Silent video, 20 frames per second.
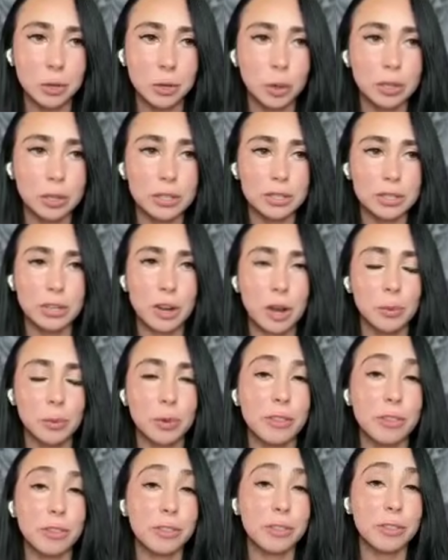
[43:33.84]
and you want to start
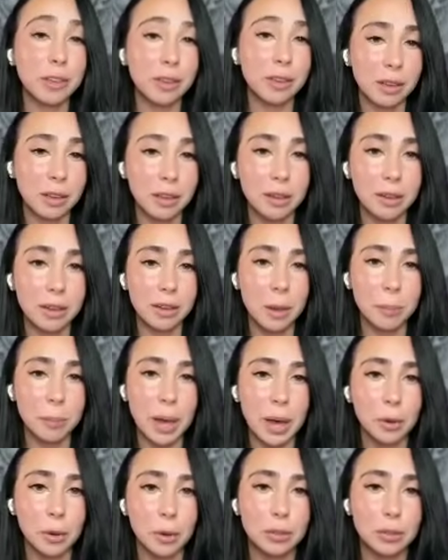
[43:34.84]
with thinking
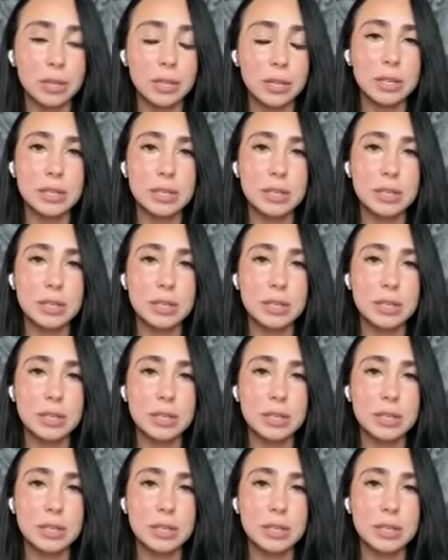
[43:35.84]
about